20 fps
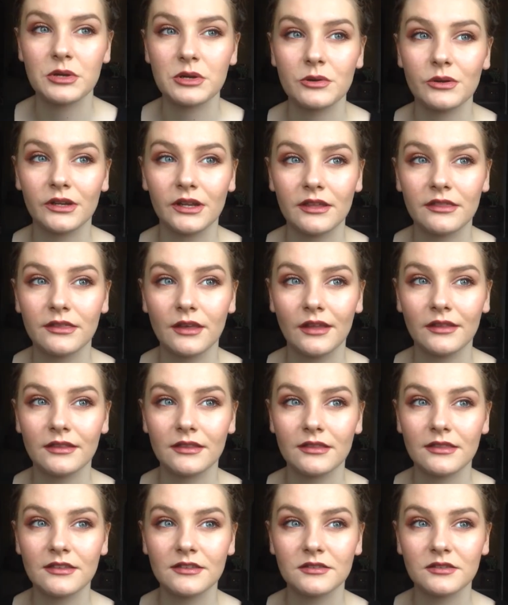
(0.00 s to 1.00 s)
and I thought
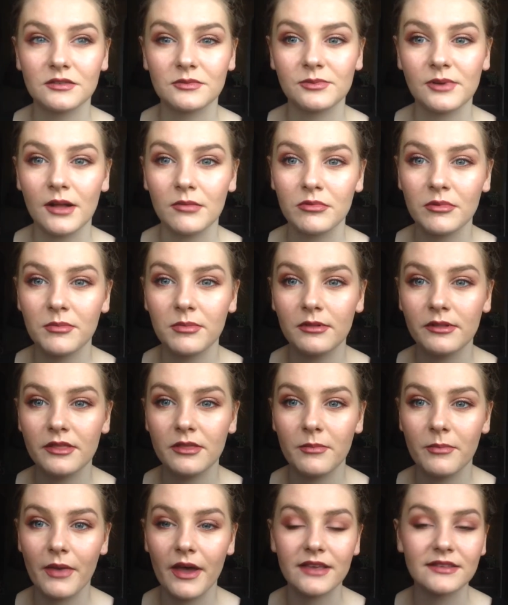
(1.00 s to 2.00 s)
this was probably the
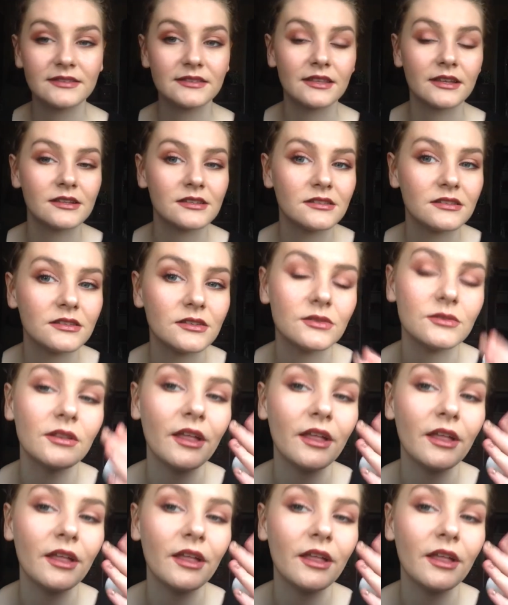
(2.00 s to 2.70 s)
best thing to do,